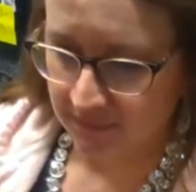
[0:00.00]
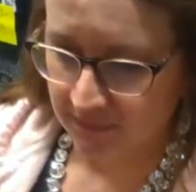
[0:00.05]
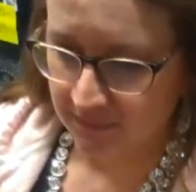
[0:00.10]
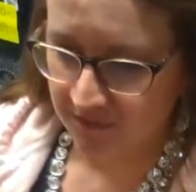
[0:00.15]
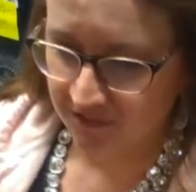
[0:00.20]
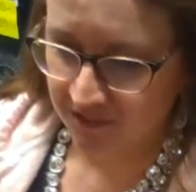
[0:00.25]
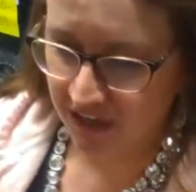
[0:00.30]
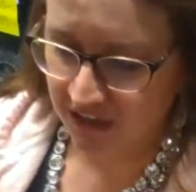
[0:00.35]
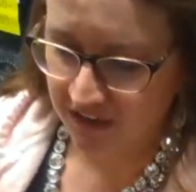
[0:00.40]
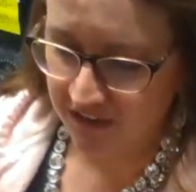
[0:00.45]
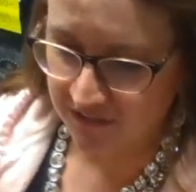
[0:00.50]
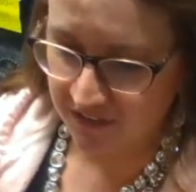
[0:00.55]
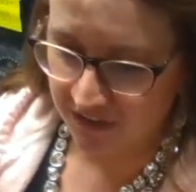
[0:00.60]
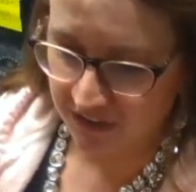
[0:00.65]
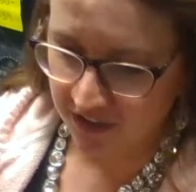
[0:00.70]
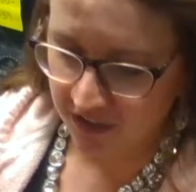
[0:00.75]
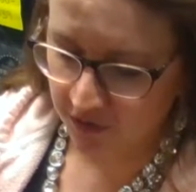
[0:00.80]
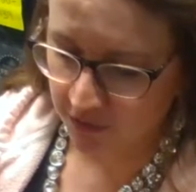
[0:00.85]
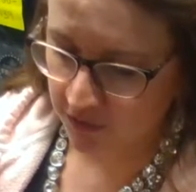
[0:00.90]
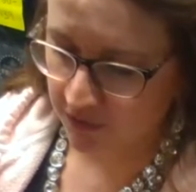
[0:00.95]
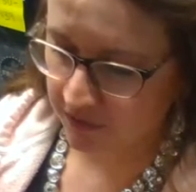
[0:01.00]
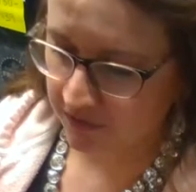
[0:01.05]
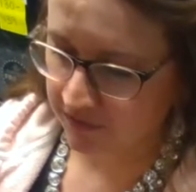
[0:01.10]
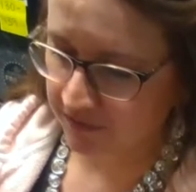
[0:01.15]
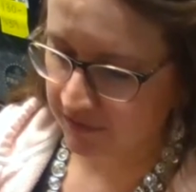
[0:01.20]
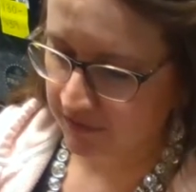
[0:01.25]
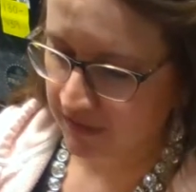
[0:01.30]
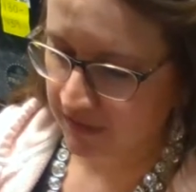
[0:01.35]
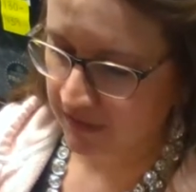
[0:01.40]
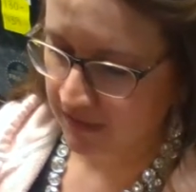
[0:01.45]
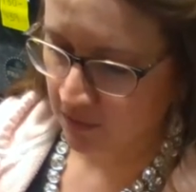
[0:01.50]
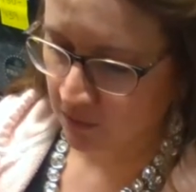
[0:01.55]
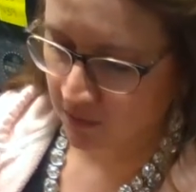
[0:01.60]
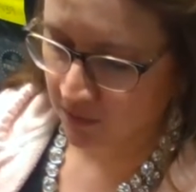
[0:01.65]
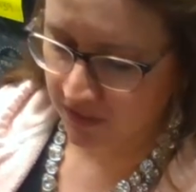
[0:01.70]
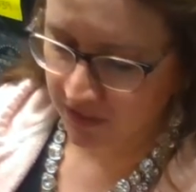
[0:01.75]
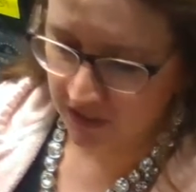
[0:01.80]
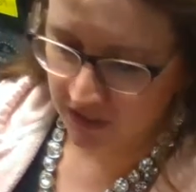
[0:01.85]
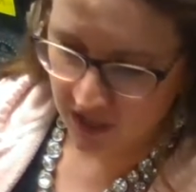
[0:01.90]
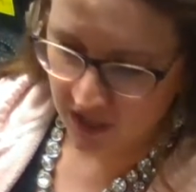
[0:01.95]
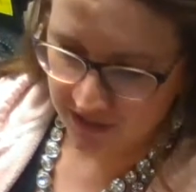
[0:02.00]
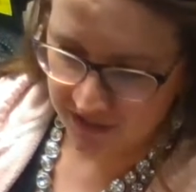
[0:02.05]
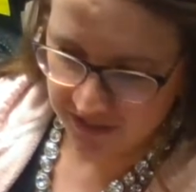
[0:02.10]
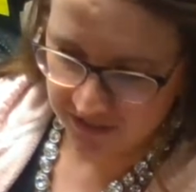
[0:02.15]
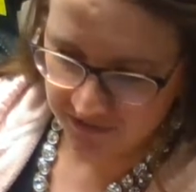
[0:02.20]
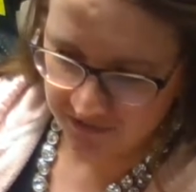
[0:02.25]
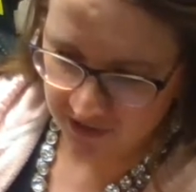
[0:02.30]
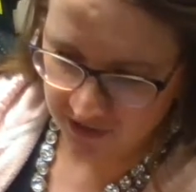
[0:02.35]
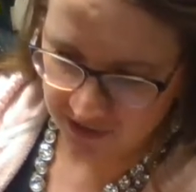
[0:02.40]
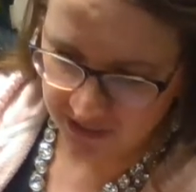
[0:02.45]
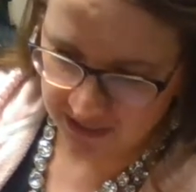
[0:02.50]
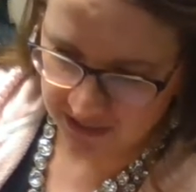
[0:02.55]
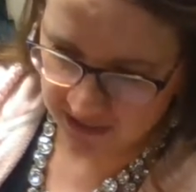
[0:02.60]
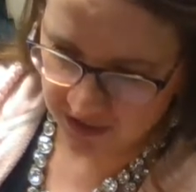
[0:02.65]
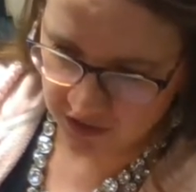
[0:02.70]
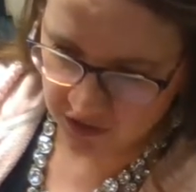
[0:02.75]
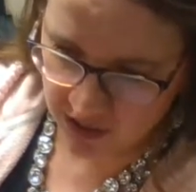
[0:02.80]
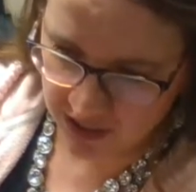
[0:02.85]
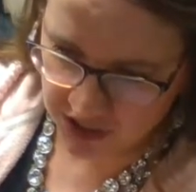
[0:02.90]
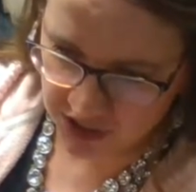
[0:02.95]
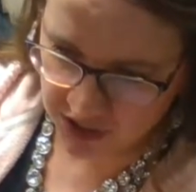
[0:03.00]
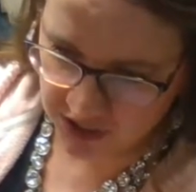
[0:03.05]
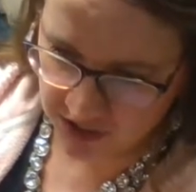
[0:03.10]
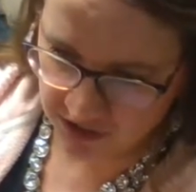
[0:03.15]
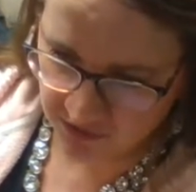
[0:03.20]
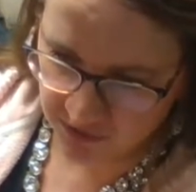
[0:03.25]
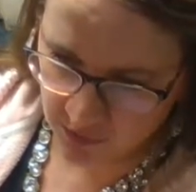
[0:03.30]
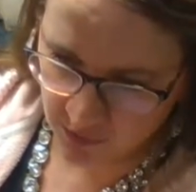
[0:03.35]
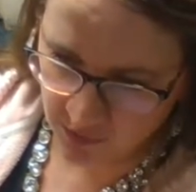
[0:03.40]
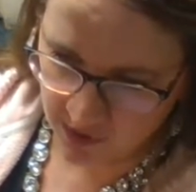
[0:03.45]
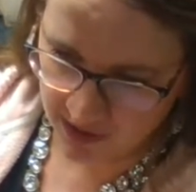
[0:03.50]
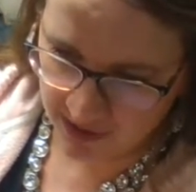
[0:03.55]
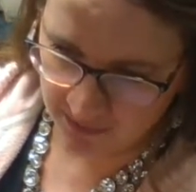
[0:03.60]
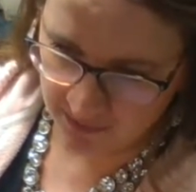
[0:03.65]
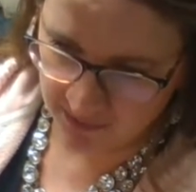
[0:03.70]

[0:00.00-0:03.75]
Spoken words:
Very, very cool. We're going to call this funky stretchy if you want it,